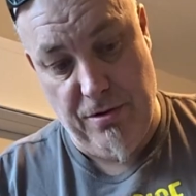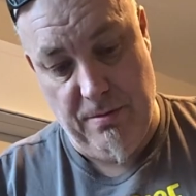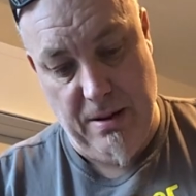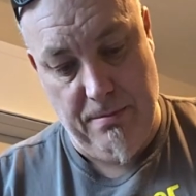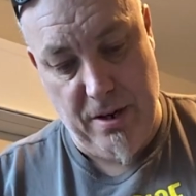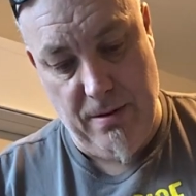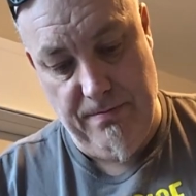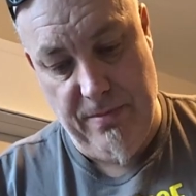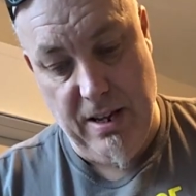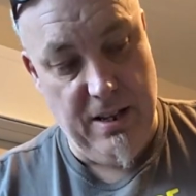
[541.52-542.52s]
remember,
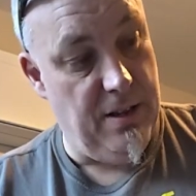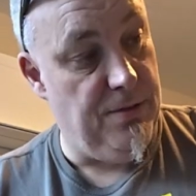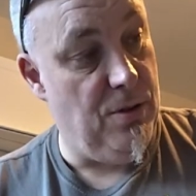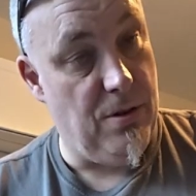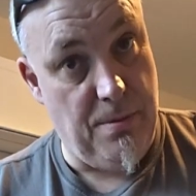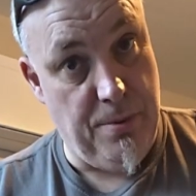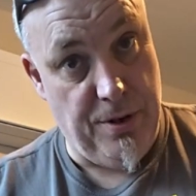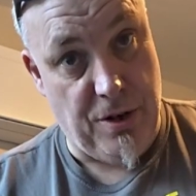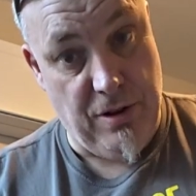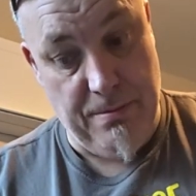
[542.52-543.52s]
if you are putting
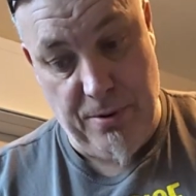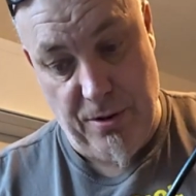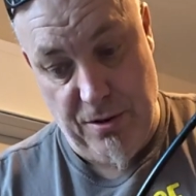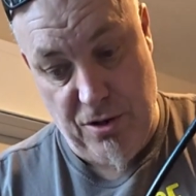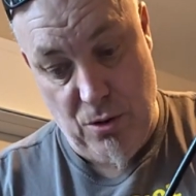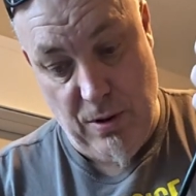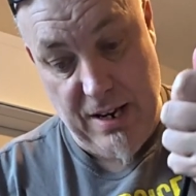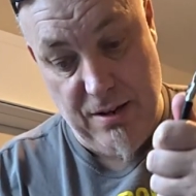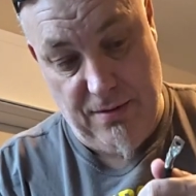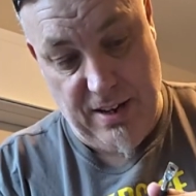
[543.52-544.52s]
a crimp on 2
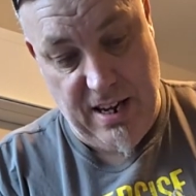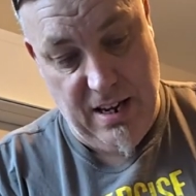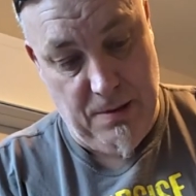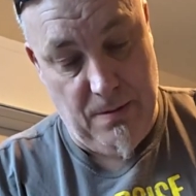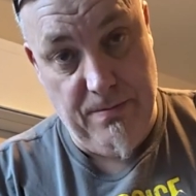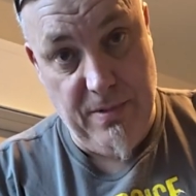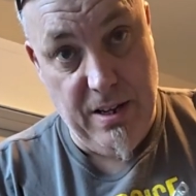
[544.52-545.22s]
ends of a cable,